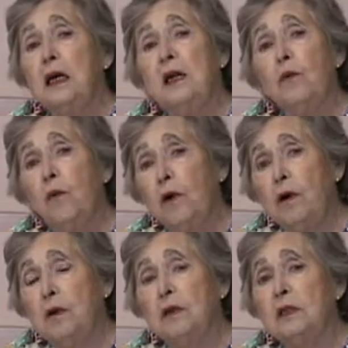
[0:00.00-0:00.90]
In
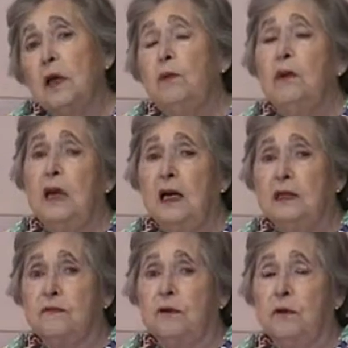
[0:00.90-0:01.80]
water, they will
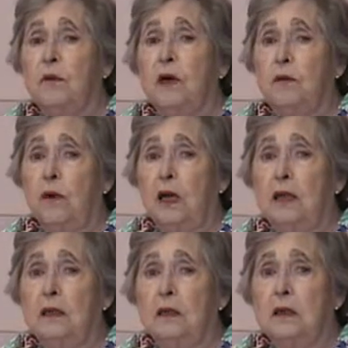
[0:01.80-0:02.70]
last for quite a while.